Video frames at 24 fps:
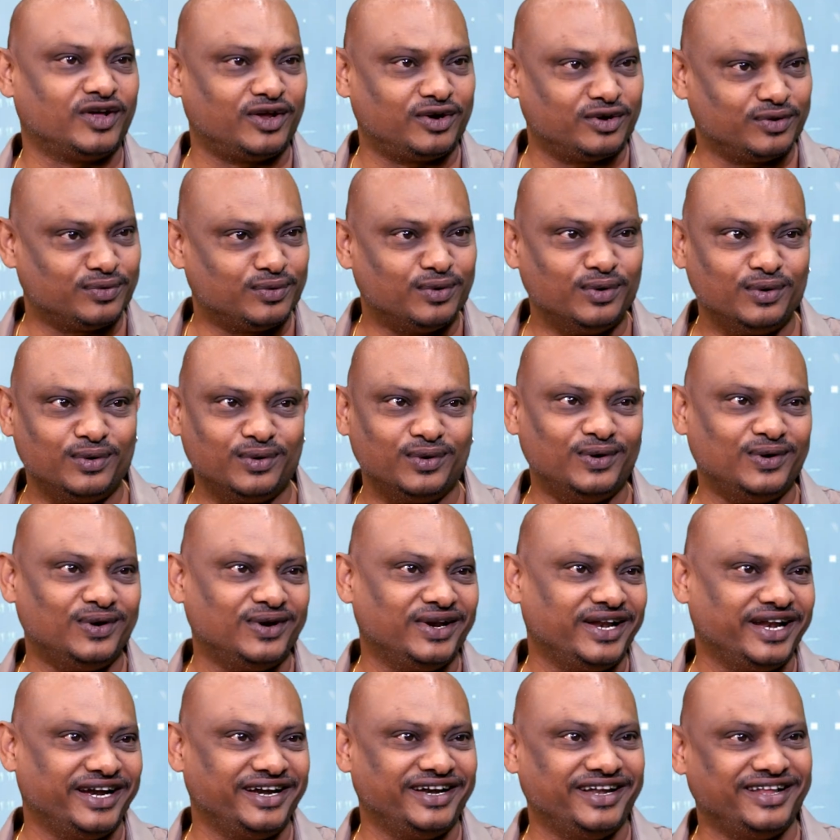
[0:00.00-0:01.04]
or
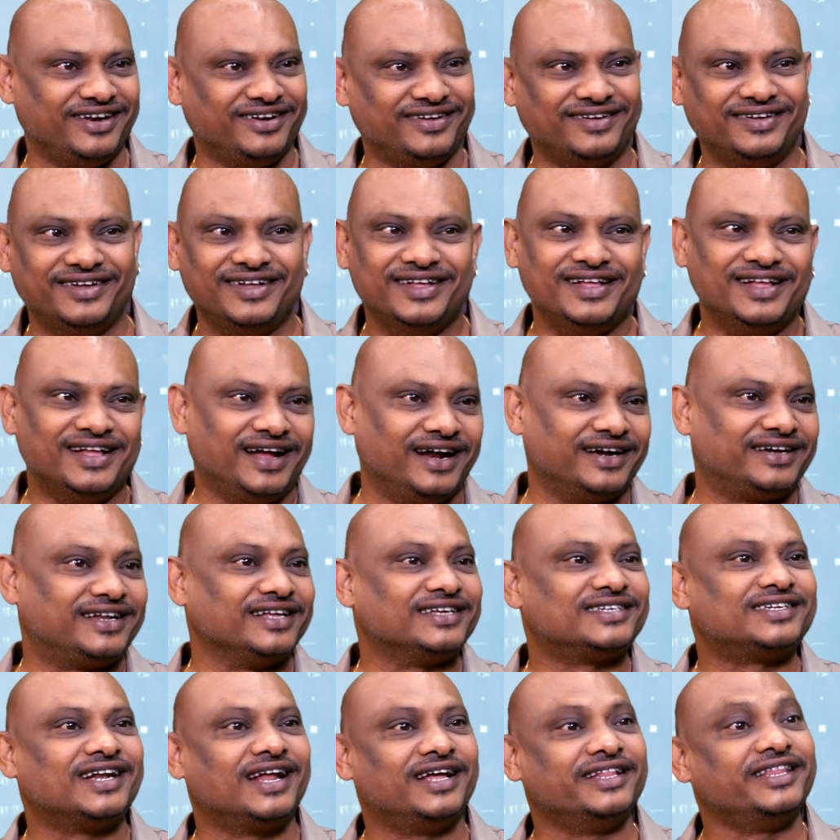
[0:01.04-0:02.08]
Google and a
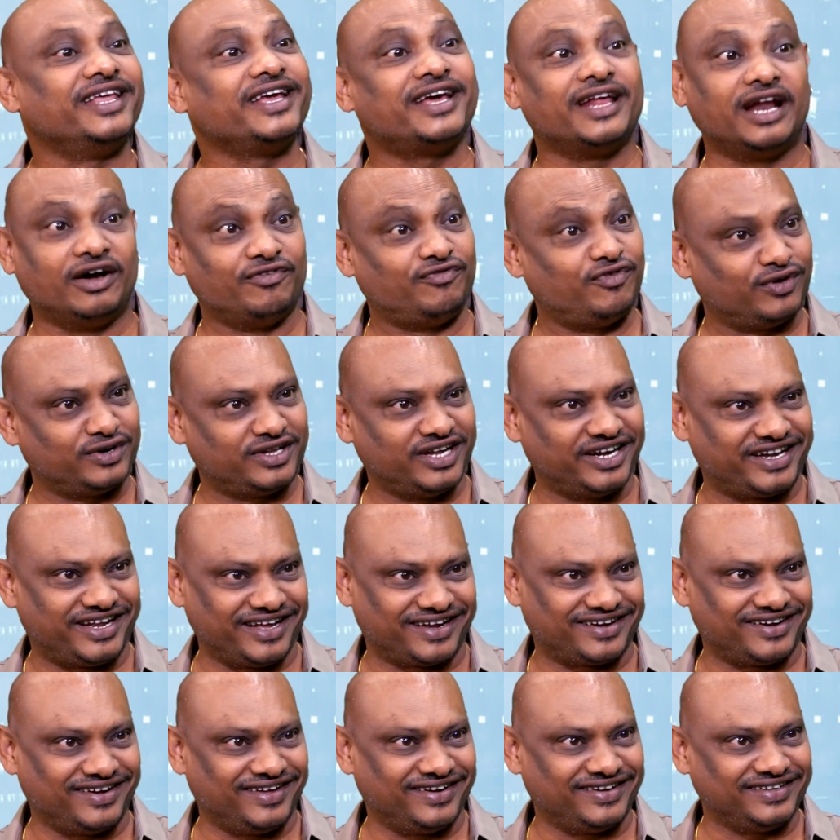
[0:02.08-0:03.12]
Tesla, they can afford the
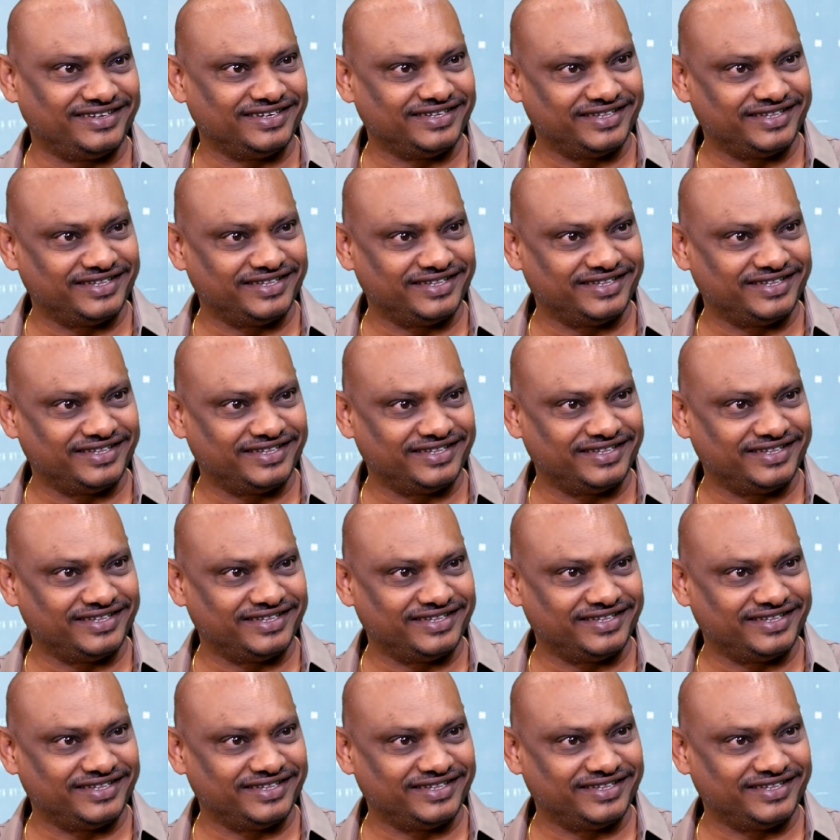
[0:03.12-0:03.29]
technology.